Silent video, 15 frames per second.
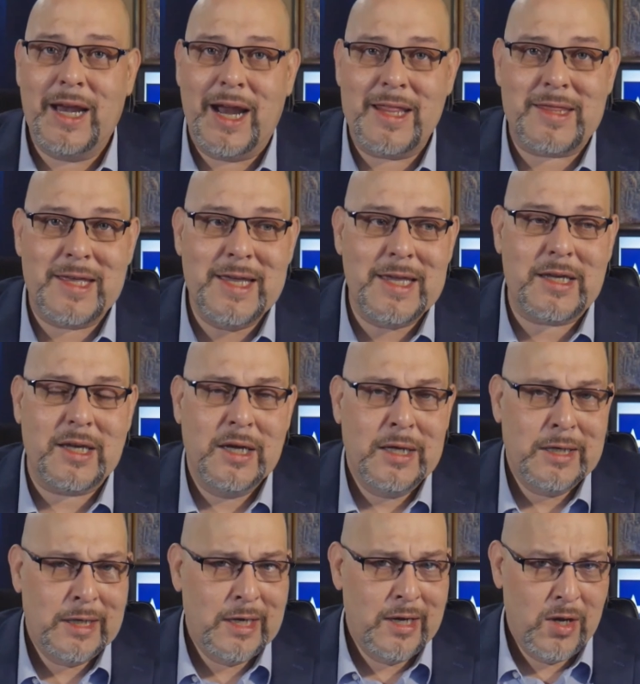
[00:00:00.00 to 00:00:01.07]
And I think
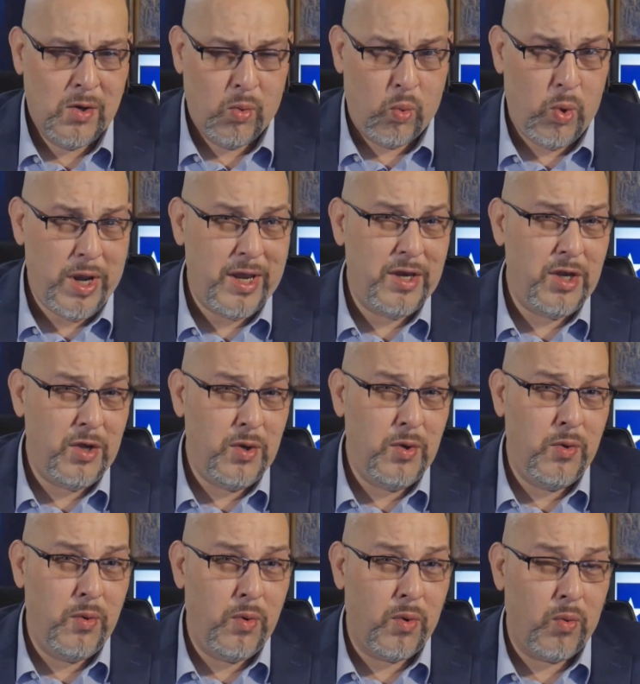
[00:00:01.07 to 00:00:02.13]
when
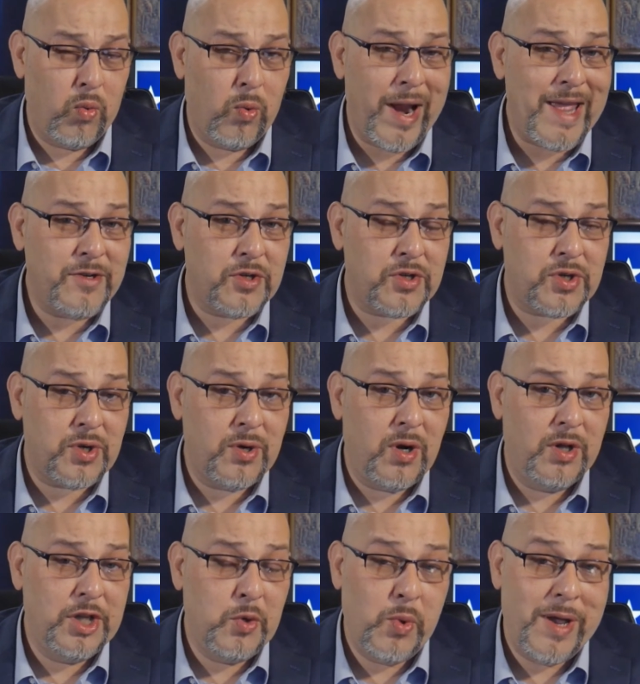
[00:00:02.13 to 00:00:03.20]
you register
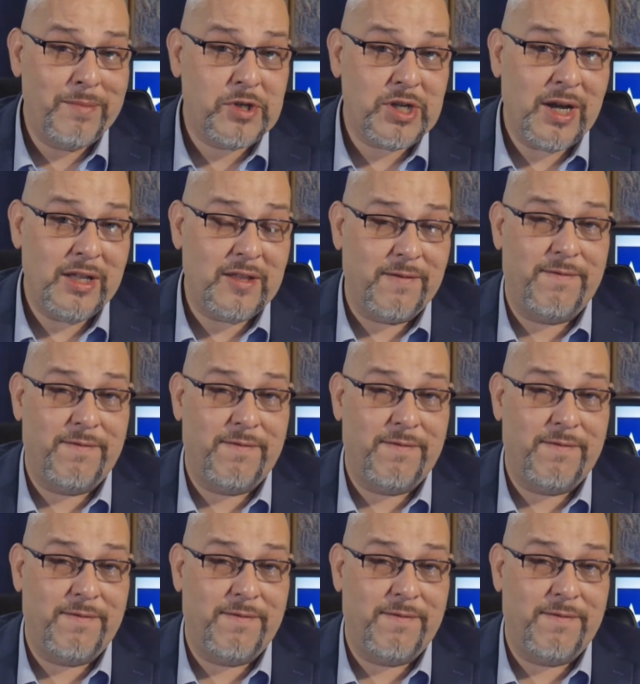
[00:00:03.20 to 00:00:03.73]
on the website,